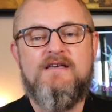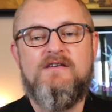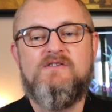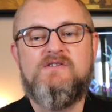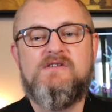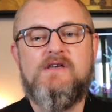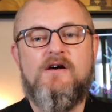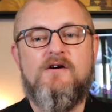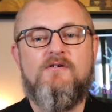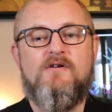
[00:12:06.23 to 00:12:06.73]

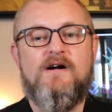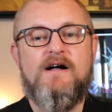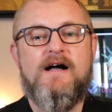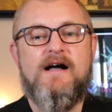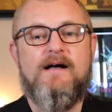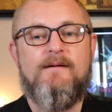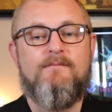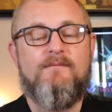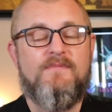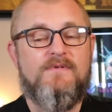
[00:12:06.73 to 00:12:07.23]
So
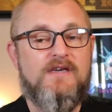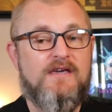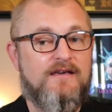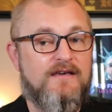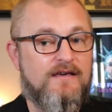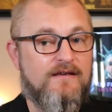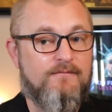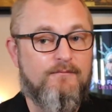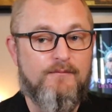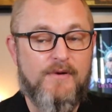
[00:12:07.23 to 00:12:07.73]

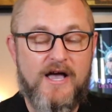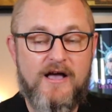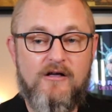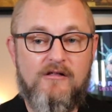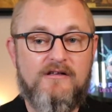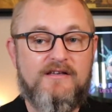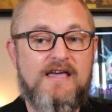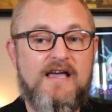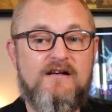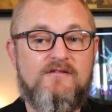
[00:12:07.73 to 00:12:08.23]
by
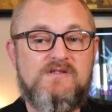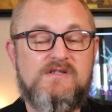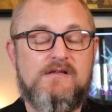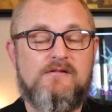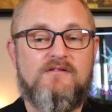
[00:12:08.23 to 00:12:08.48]
all accounts,